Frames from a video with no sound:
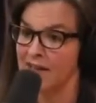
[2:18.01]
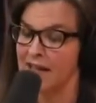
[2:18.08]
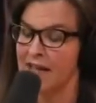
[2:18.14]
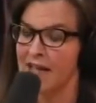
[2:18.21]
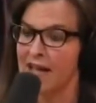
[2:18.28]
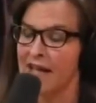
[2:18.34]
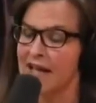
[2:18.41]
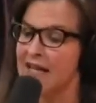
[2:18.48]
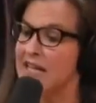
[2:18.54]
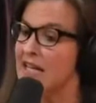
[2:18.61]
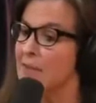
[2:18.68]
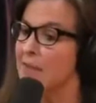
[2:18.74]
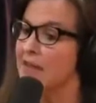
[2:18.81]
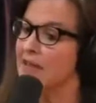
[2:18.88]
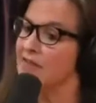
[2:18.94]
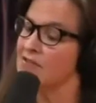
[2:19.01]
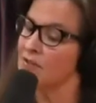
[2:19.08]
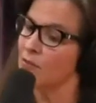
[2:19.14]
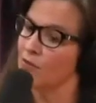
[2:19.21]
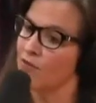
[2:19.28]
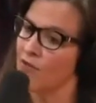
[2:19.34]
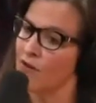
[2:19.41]
And he believes
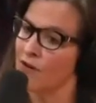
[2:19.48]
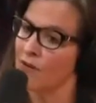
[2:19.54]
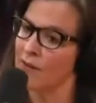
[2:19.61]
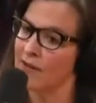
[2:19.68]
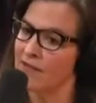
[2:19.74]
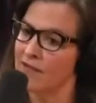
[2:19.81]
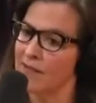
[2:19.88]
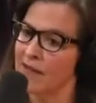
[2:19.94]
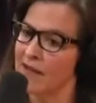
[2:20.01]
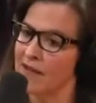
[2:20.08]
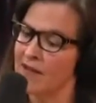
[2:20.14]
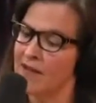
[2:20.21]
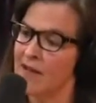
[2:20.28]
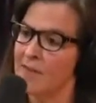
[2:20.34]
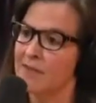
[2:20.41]
that we're far away from that.